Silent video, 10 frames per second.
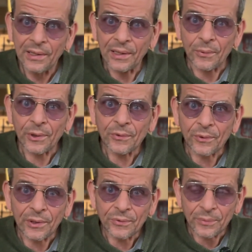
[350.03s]
they work
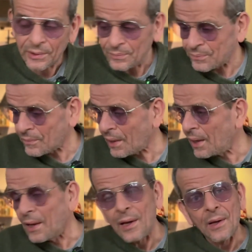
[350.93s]
great for me.
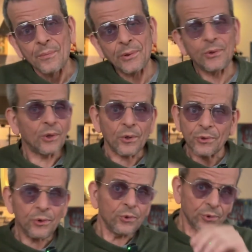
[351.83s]
But you can also
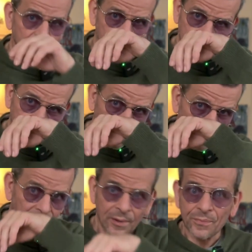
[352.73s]
use just
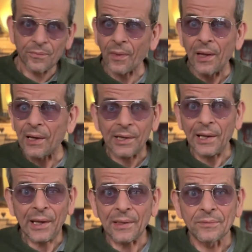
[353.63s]

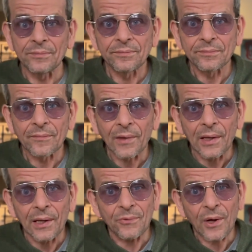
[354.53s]
clay.
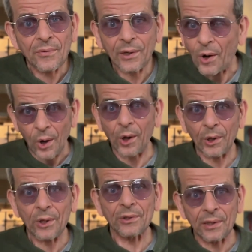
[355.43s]
If you have a
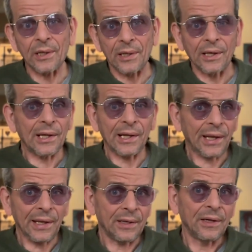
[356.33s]
colored
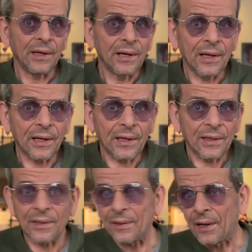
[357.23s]
clay,
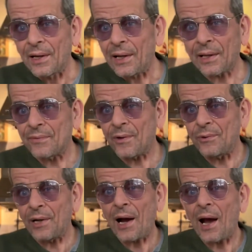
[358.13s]
like a
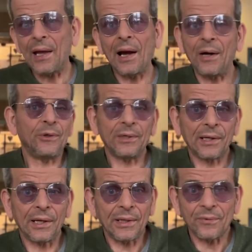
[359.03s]
very high iron
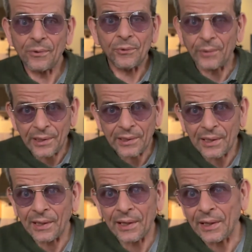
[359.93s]
clay, very red
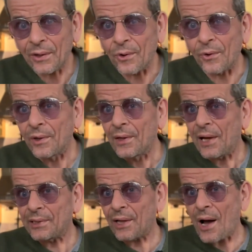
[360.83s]
clay, or
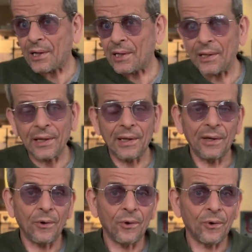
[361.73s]
a dark
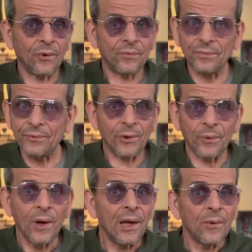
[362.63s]
clay, or
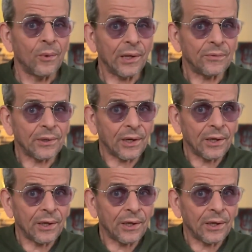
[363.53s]
whatever